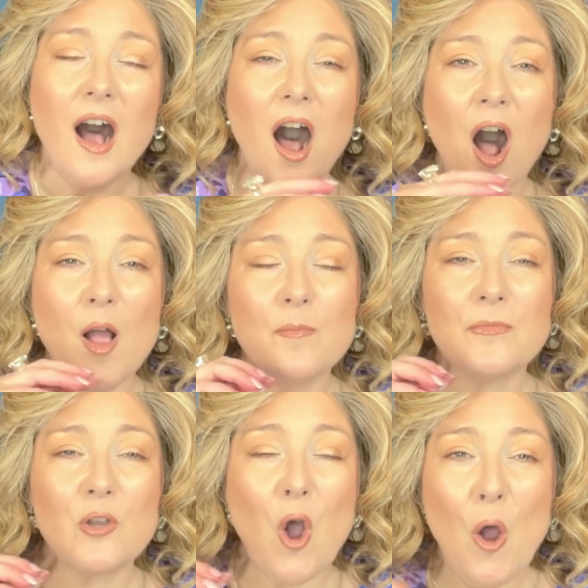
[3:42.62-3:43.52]

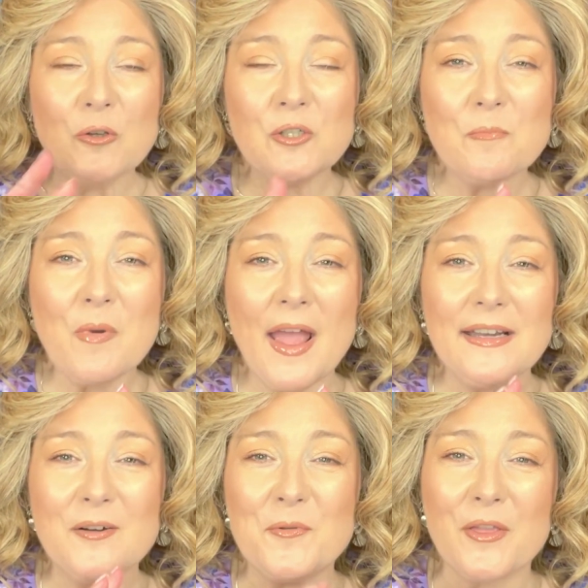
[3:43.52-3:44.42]
I'm
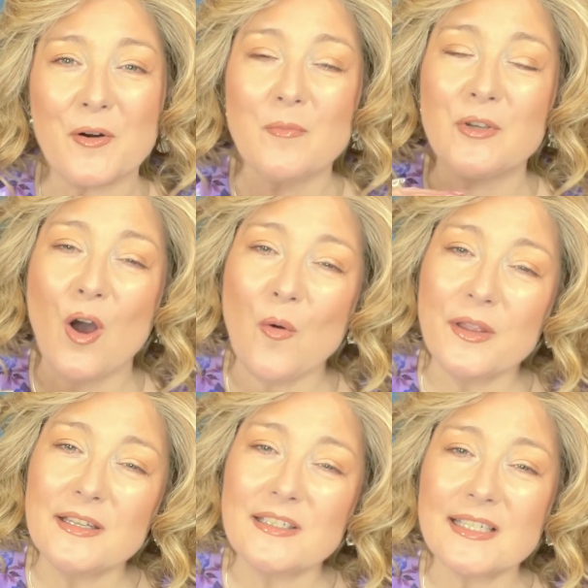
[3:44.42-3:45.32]
contemplating whether I'm
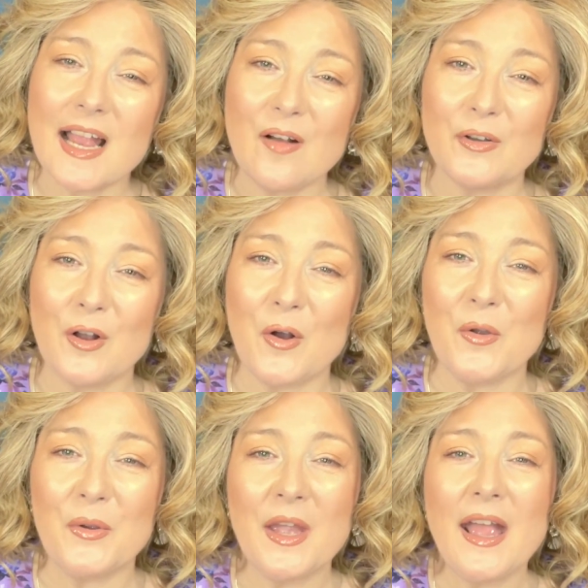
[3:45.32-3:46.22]
going to have a
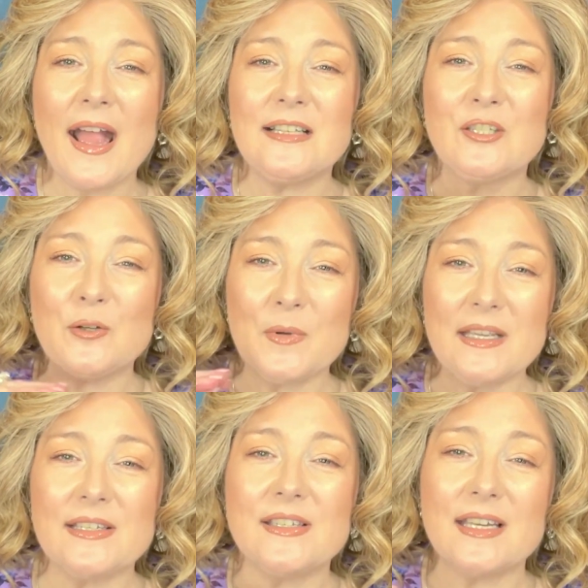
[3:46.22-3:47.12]
go at
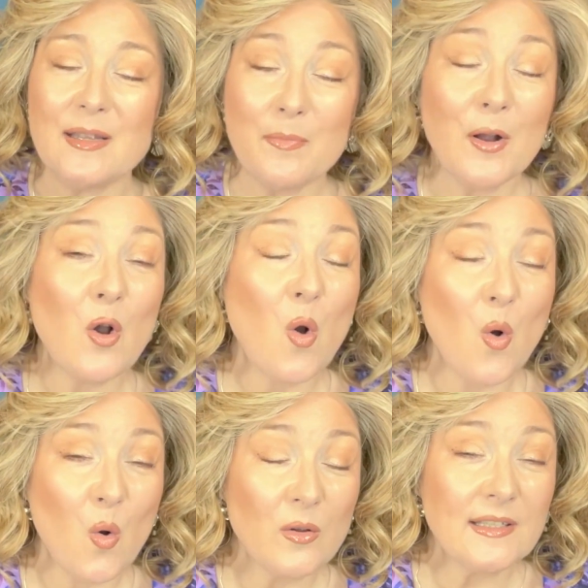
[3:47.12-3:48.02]
doing a deeper
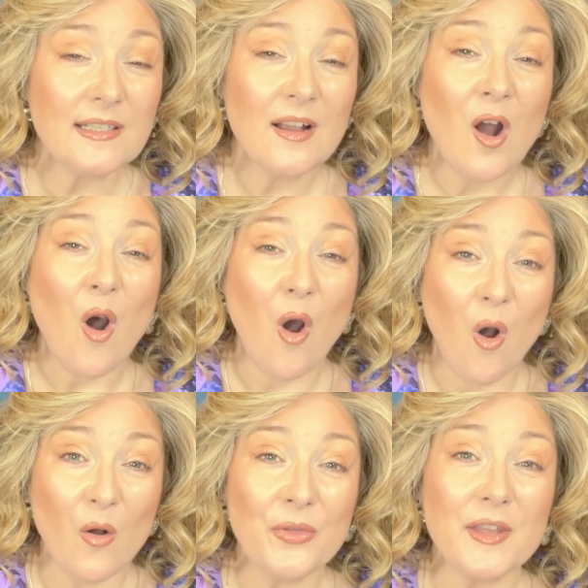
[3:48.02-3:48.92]
course
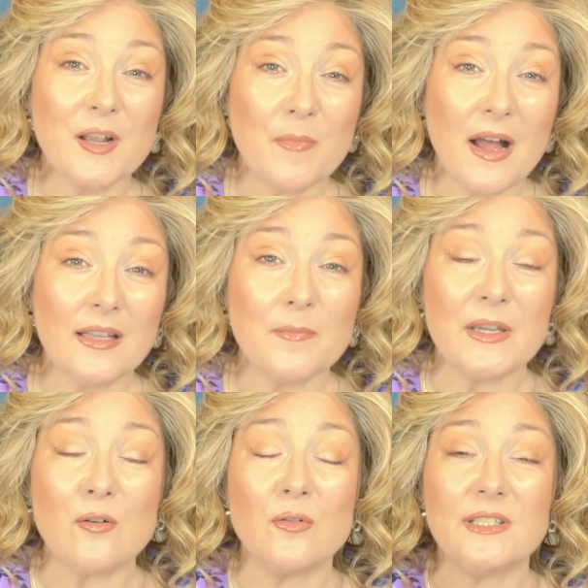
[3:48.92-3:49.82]
on the Kabbalah,
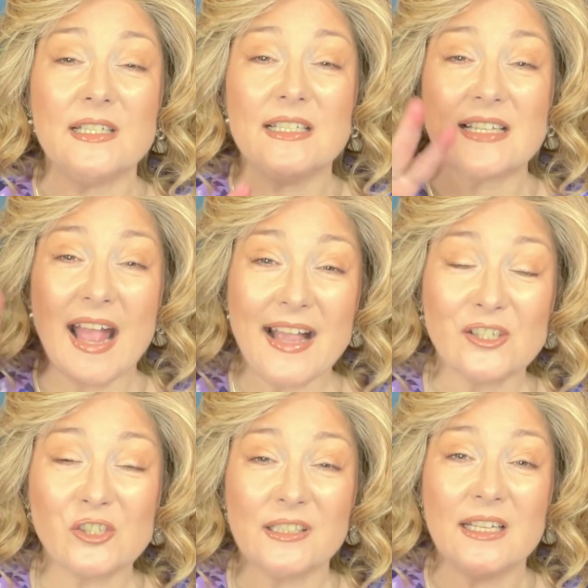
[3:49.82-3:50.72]
because it is
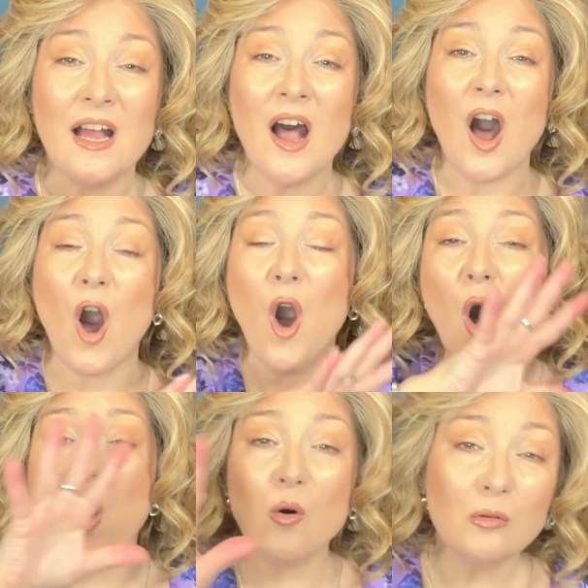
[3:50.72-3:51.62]
actually a
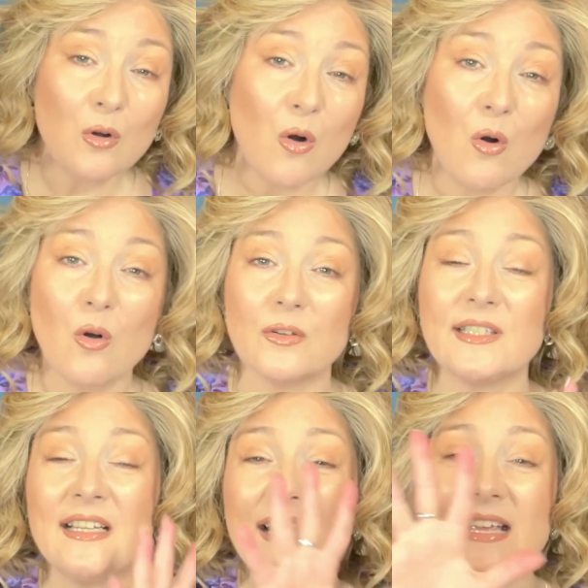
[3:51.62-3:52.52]
whole
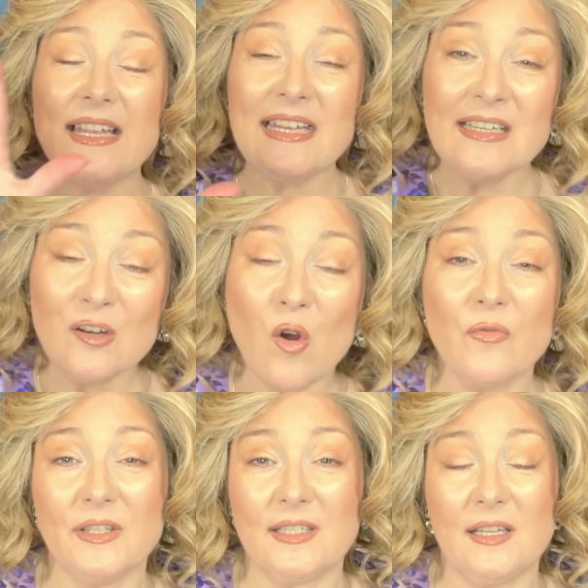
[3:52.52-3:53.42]
course in and of
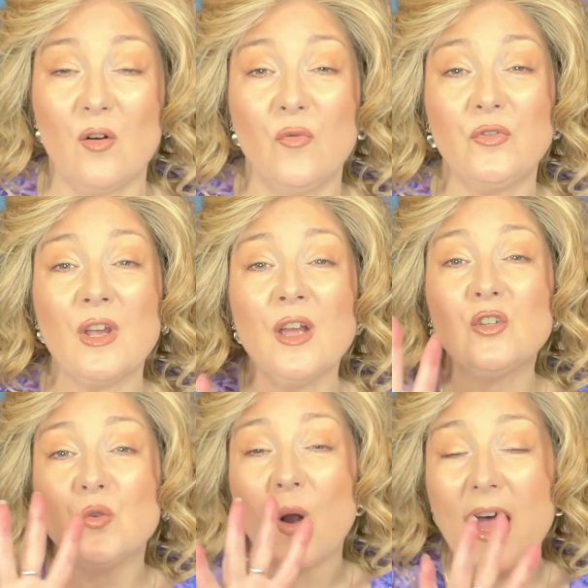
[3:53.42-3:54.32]
itself
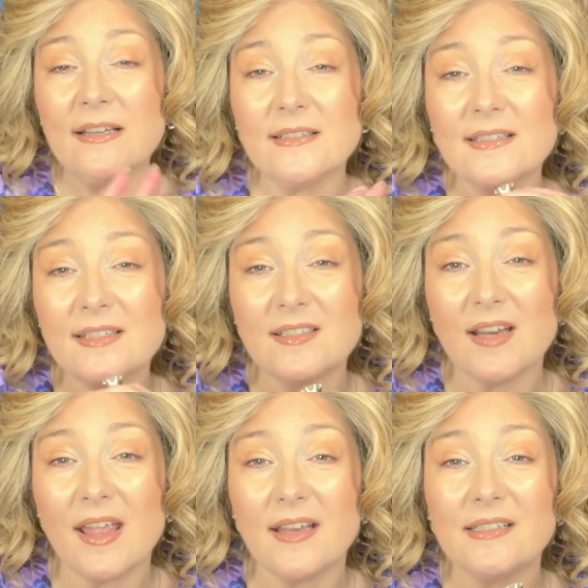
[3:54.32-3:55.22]
to
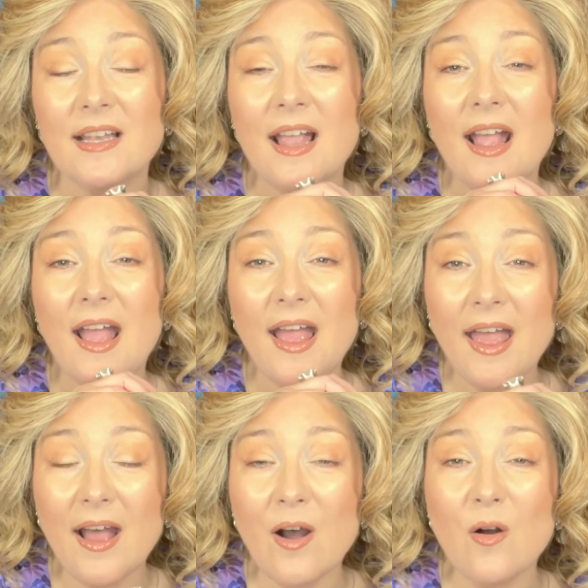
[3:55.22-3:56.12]
understand
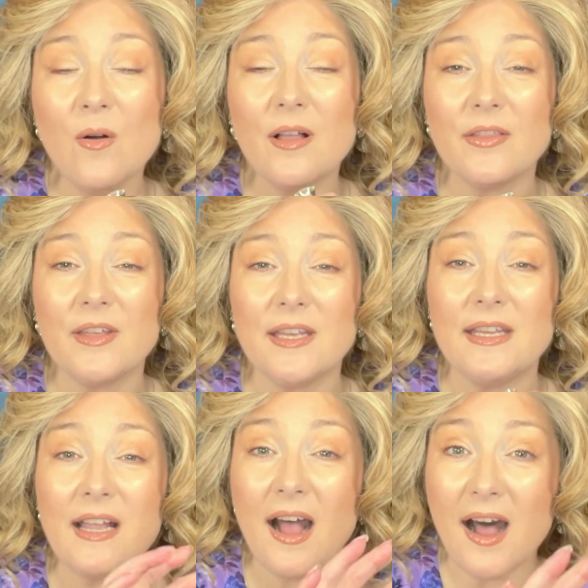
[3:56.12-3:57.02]
how
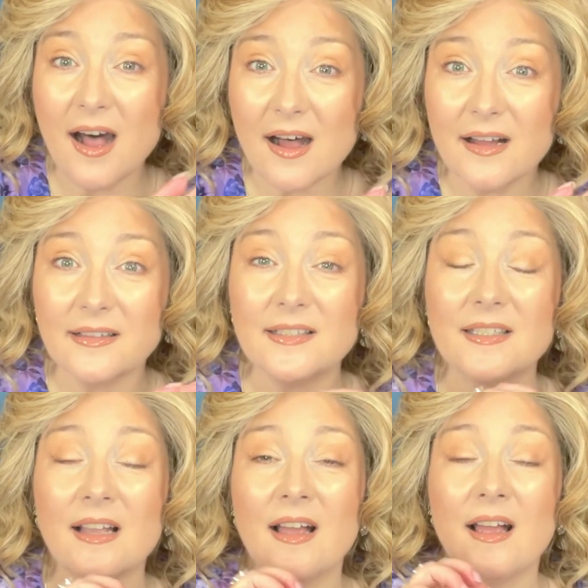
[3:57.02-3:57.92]
the cards